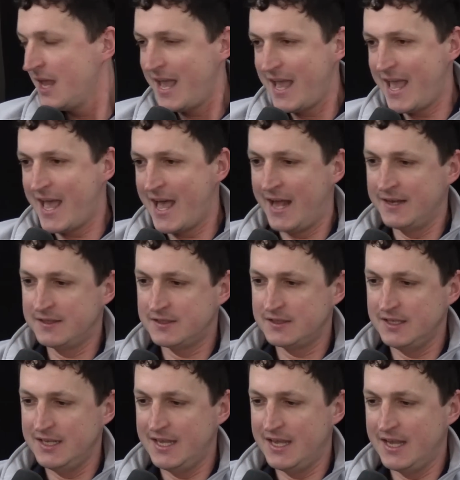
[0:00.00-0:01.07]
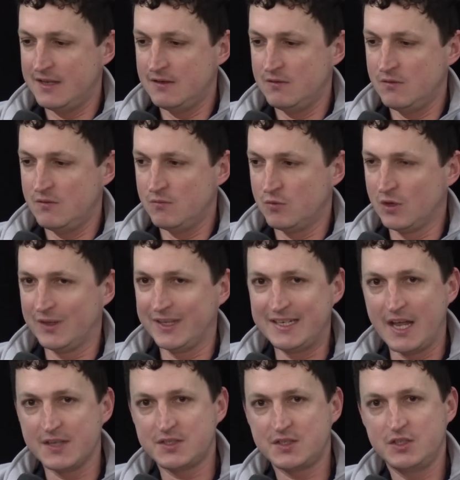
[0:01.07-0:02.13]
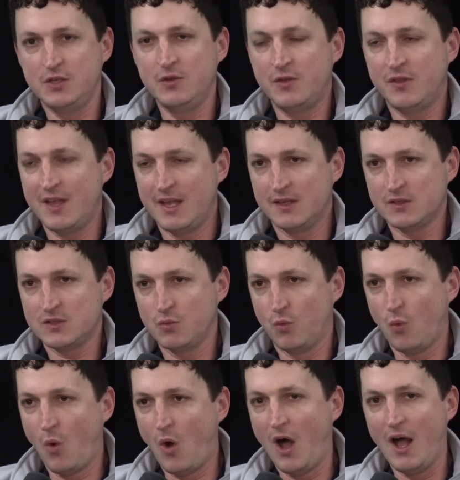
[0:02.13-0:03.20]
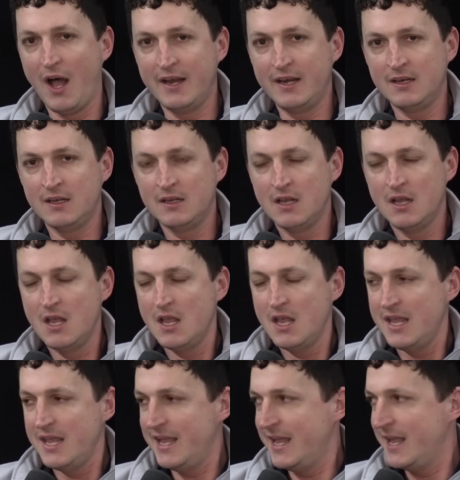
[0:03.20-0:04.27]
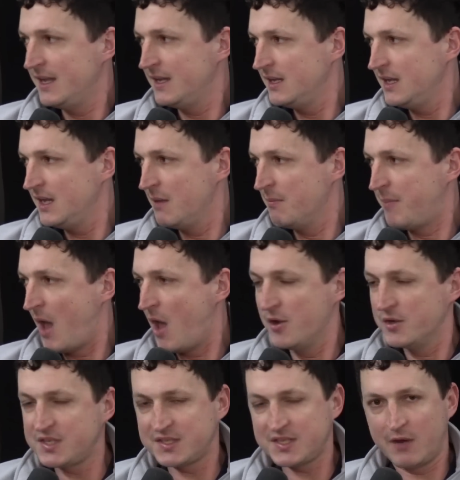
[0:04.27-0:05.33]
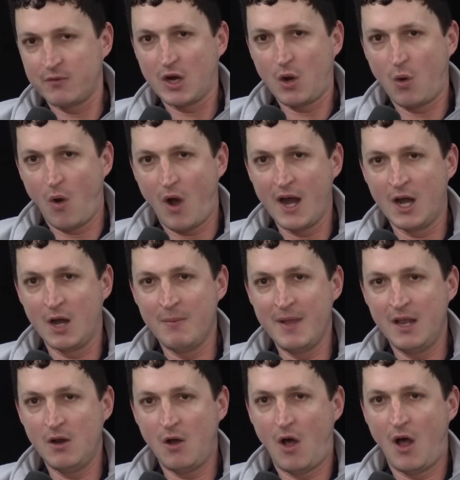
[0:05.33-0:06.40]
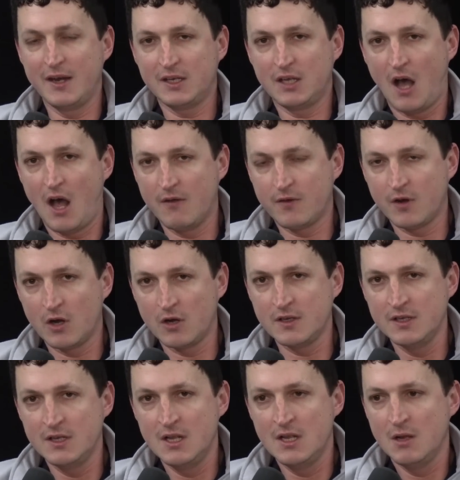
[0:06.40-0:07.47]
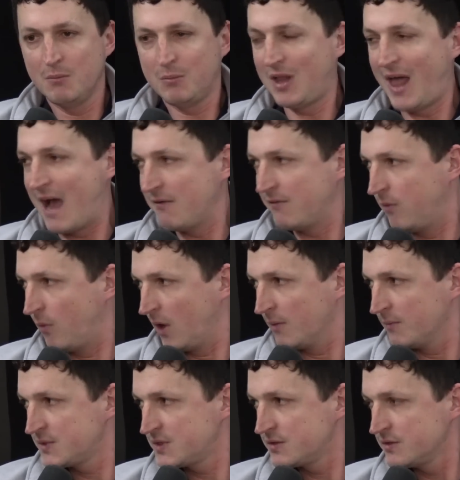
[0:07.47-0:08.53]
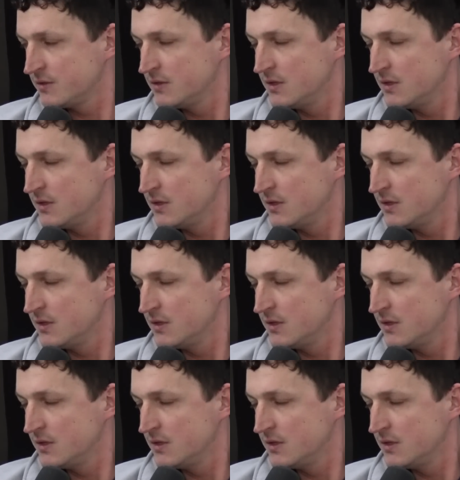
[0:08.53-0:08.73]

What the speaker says: and it really does two things. One, it imposes a requirement on covered platforms,